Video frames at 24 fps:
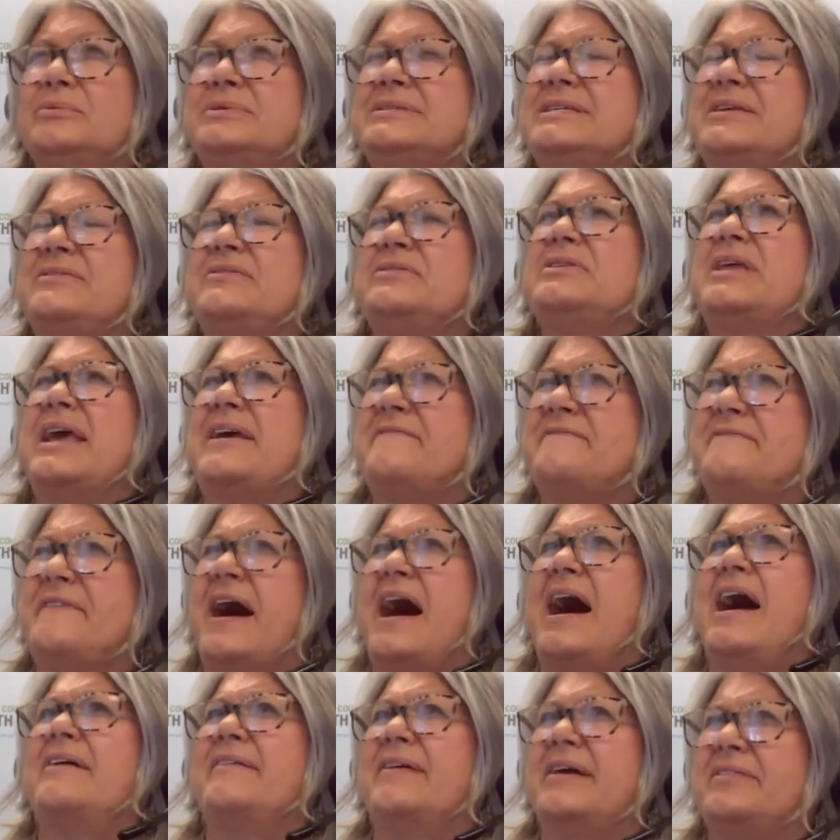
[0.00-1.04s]
Was it day
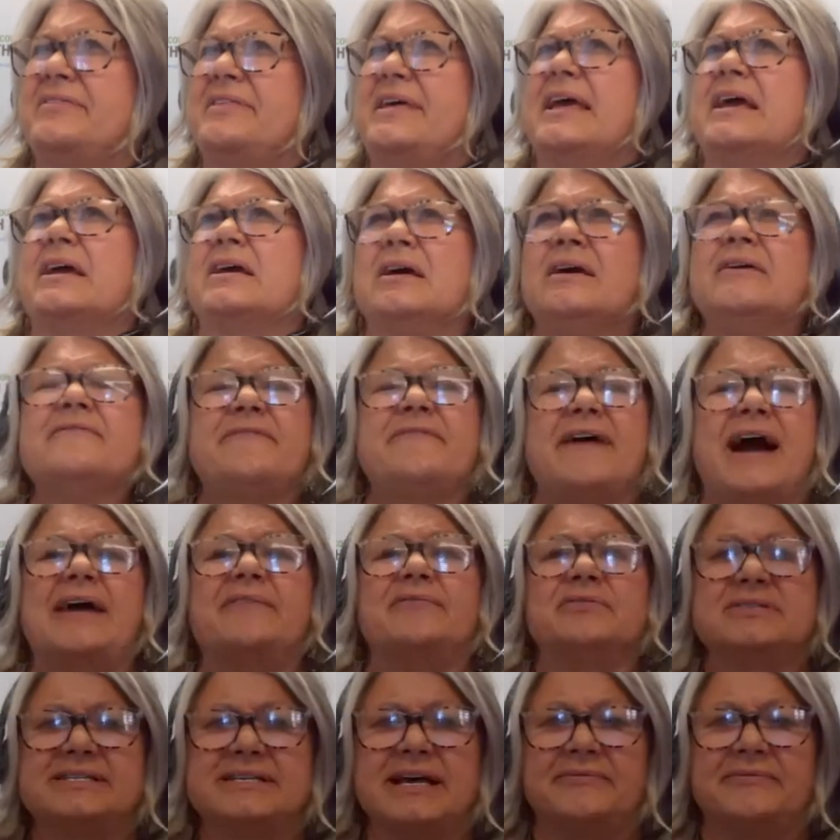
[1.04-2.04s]
5, I think, 5 or